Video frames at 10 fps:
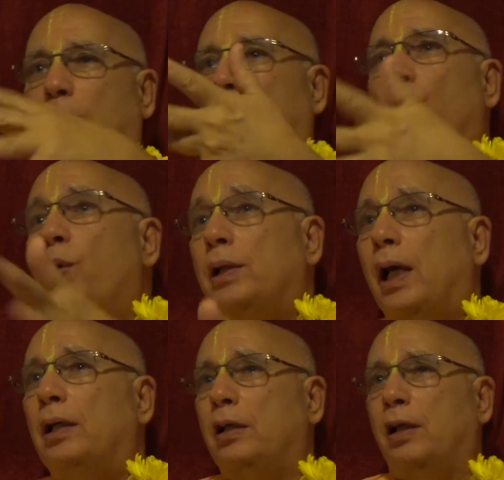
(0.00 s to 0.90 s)
I don't want
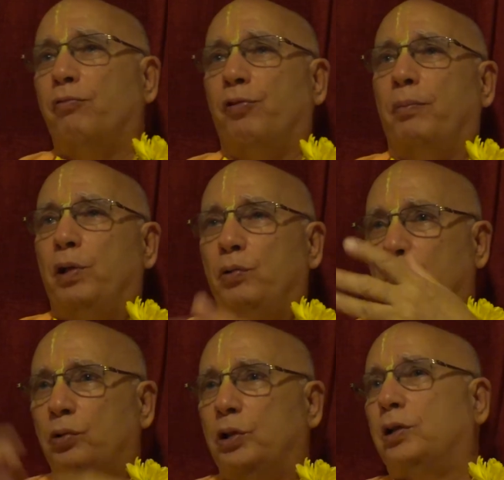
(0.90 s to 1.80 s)
anything from you.
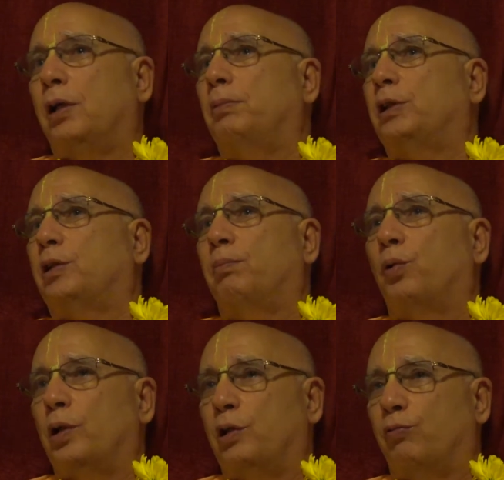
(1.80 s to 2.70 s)
You just give me some
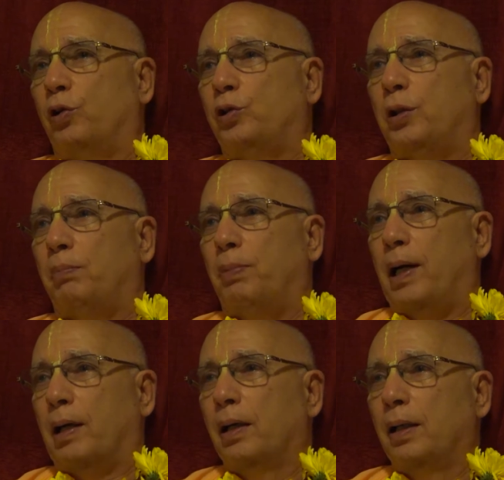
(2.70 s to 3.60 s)
more devotion
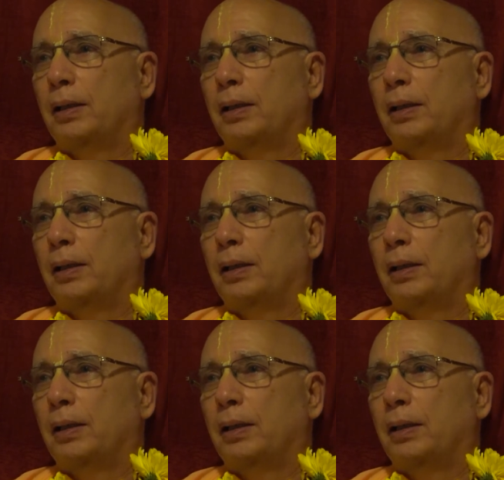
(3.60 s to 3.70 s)
back.